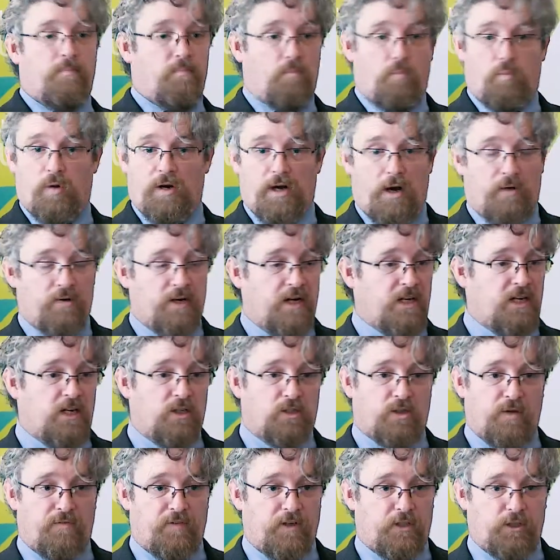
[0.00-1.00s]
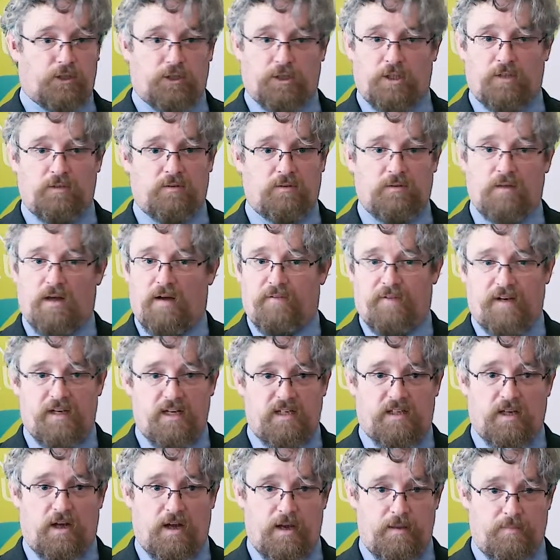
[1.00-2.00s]
without any intervention of
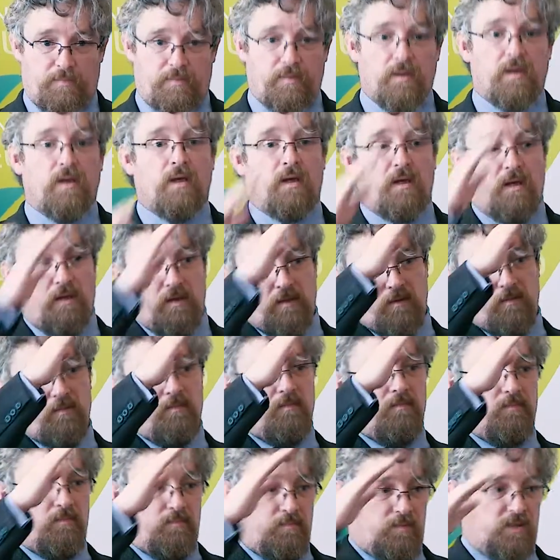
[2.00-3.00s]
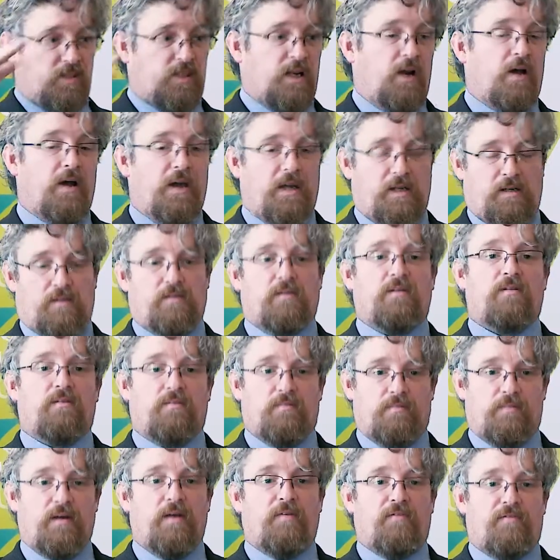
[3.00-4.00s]
any type, slide
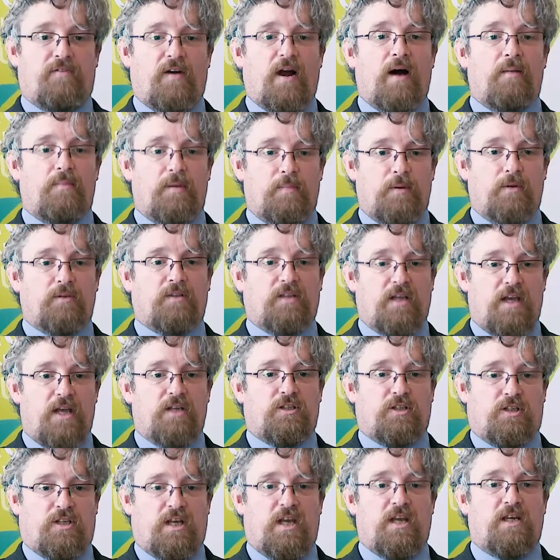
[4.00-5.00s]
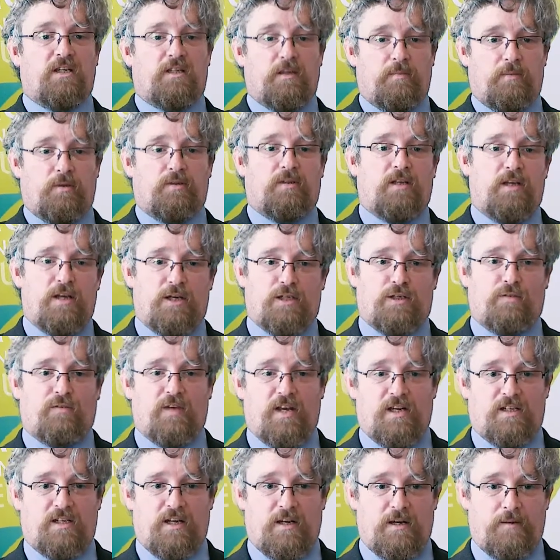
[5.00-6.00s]
from about the age of 10 to about the age of
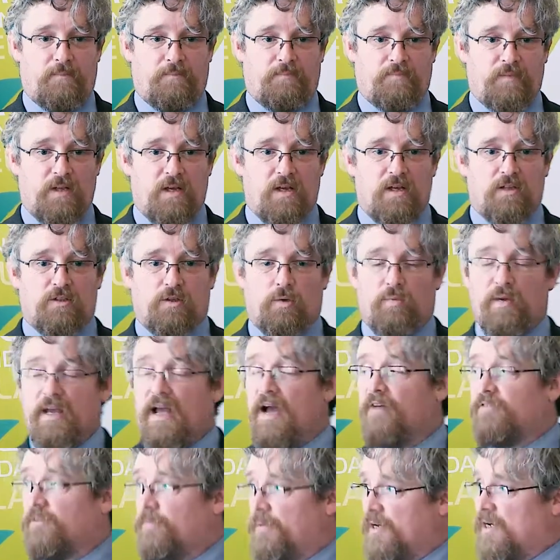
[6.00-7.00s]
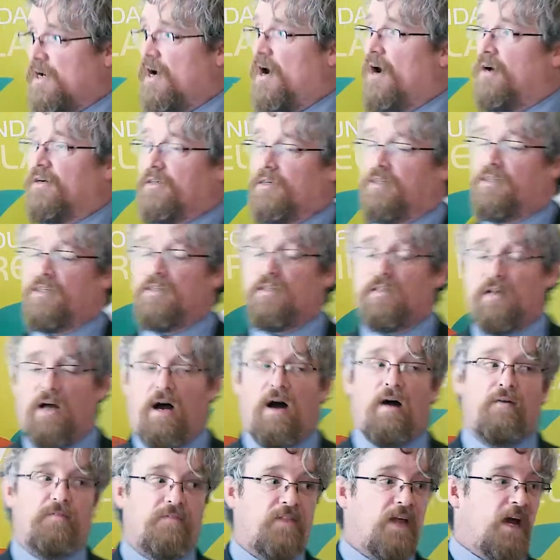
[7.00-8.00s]
18. So we have to be cognizant
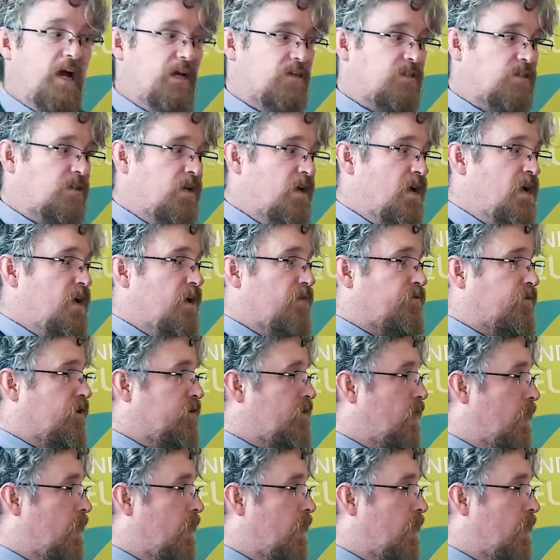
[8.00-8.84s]
of that. If we're